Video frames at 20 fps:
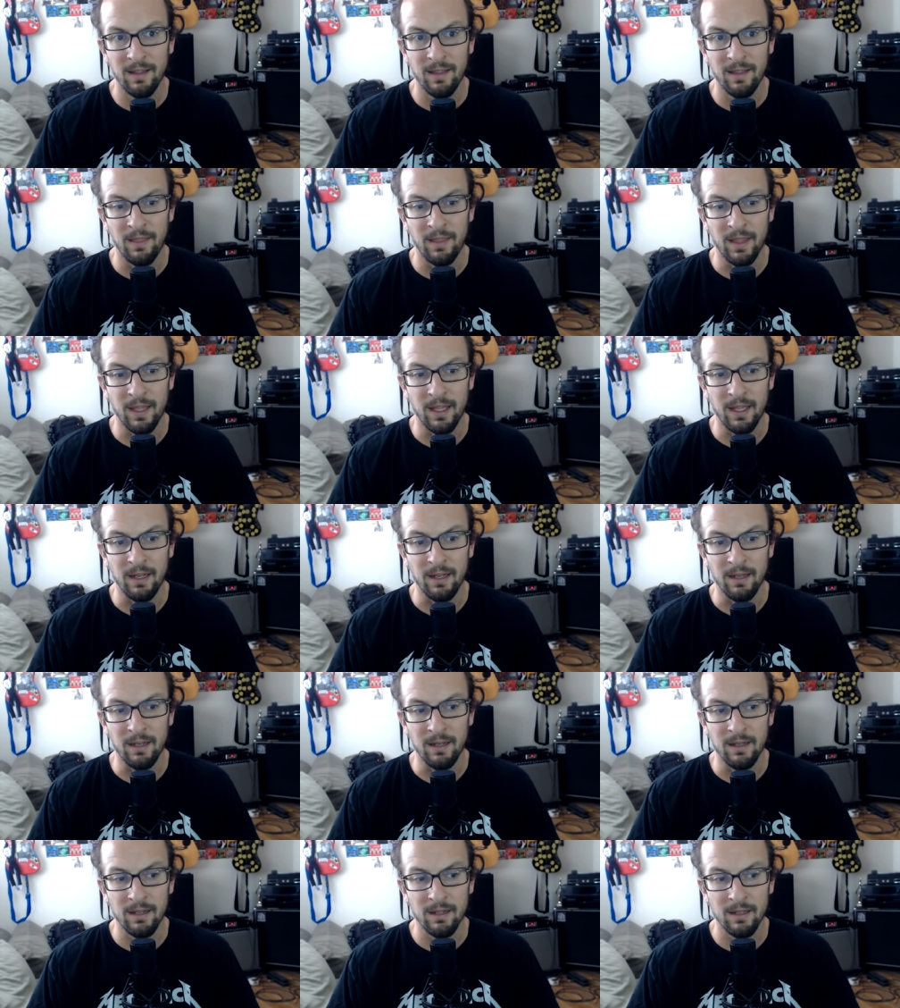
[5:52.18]

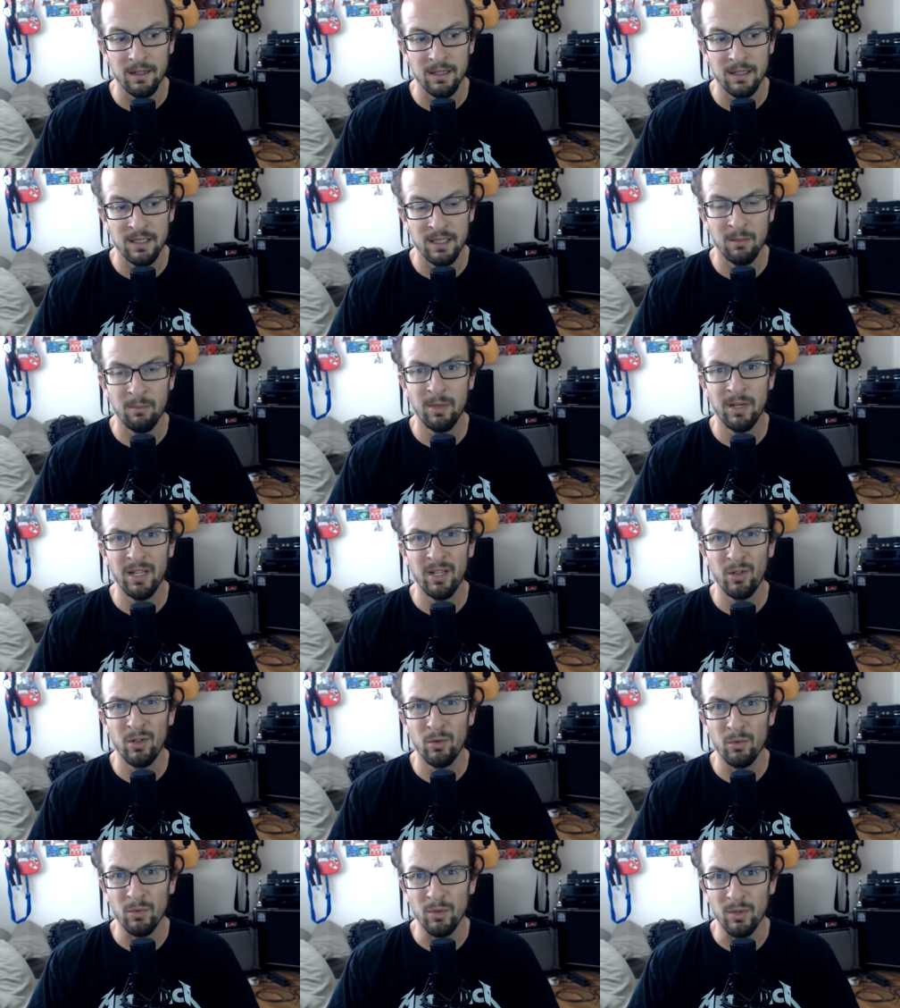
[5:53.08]
than somebody
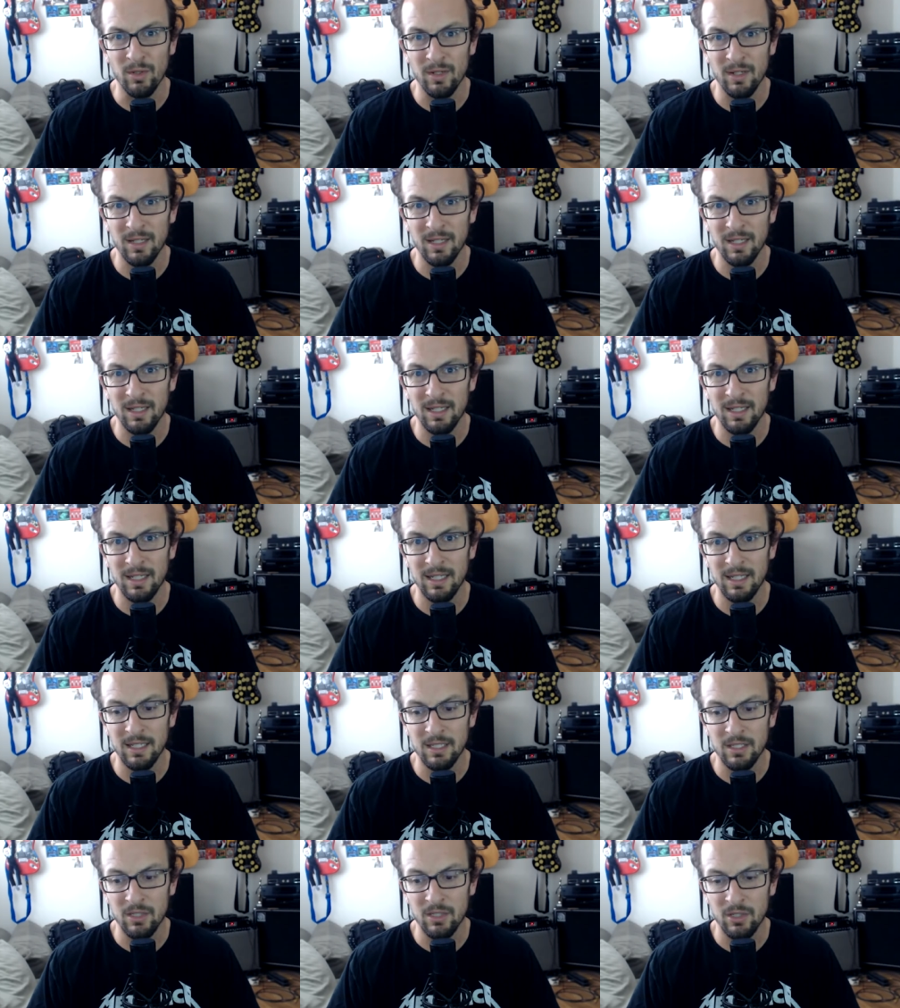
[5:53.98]
who
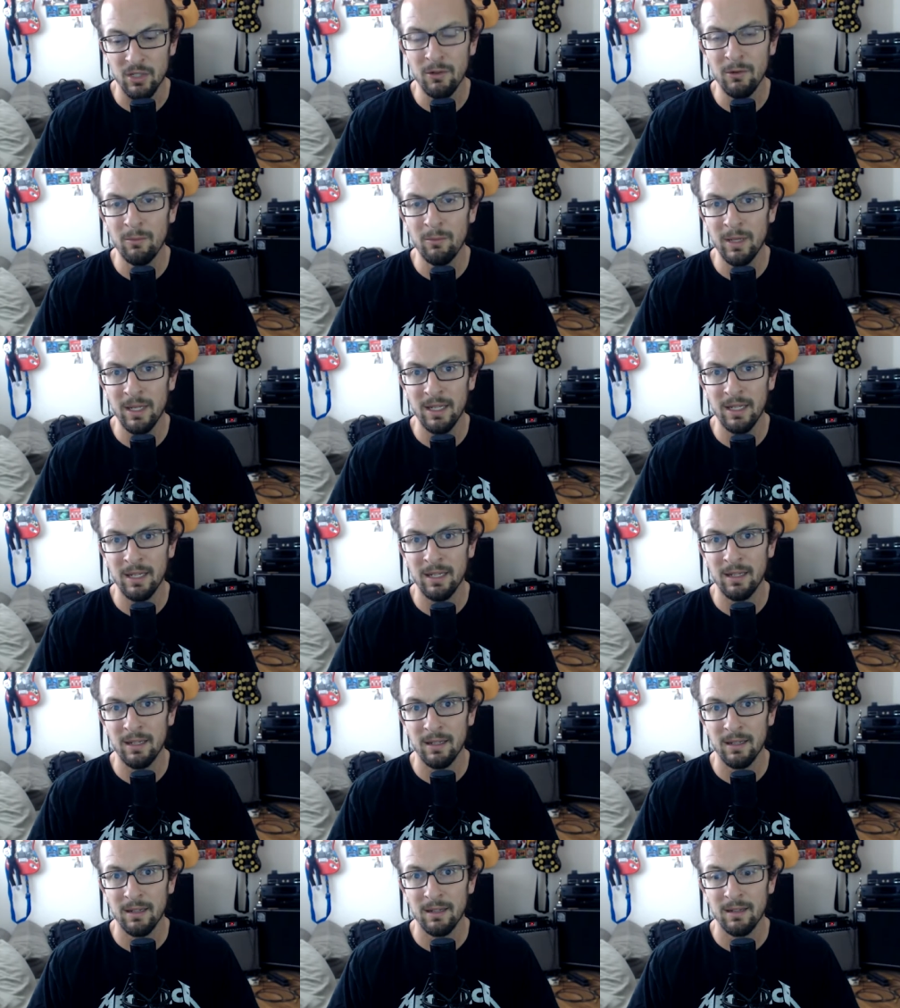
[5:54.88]
is too
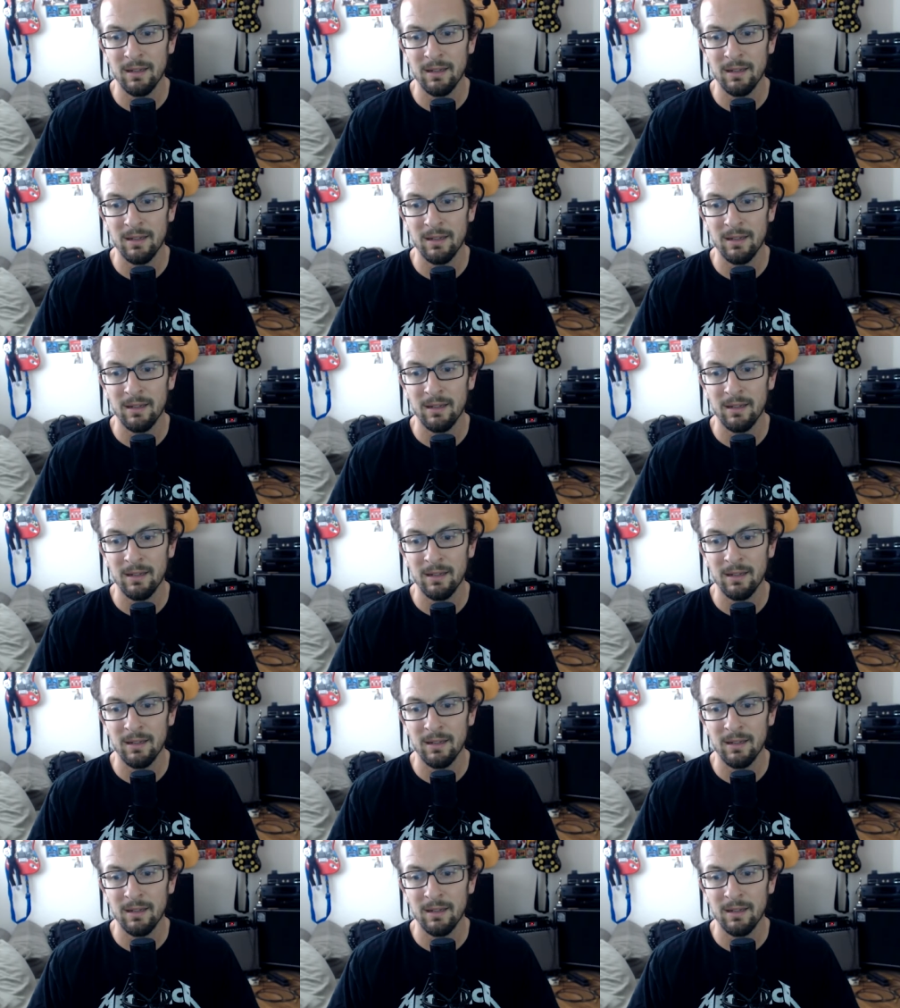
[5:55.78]
big